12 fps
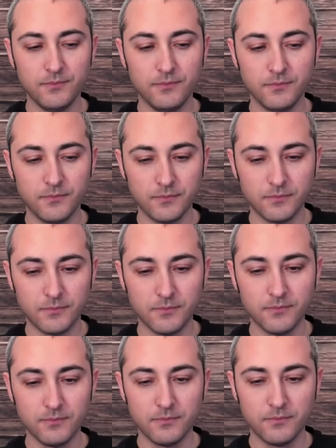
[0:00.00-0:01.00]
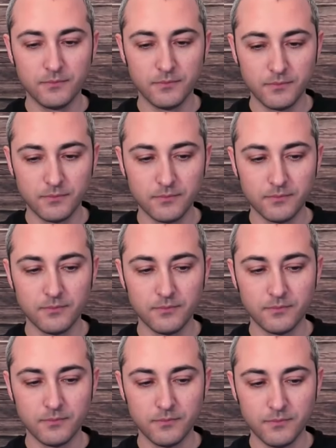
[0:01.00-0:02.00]

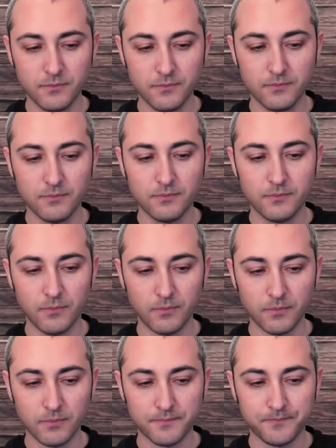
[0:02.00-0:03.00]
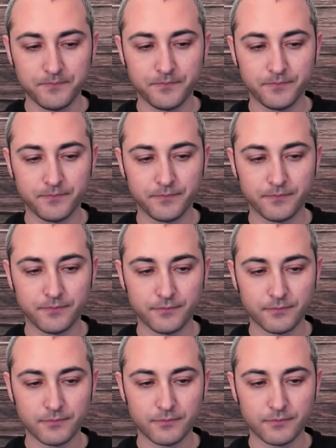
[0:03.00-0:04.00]

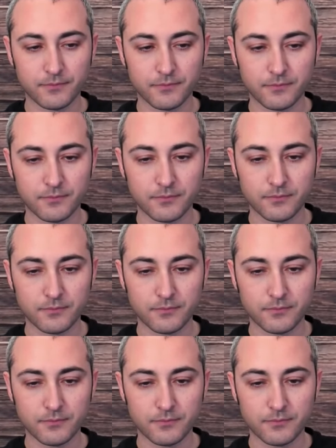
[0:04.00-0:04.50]
No words are spoken by the person on screen.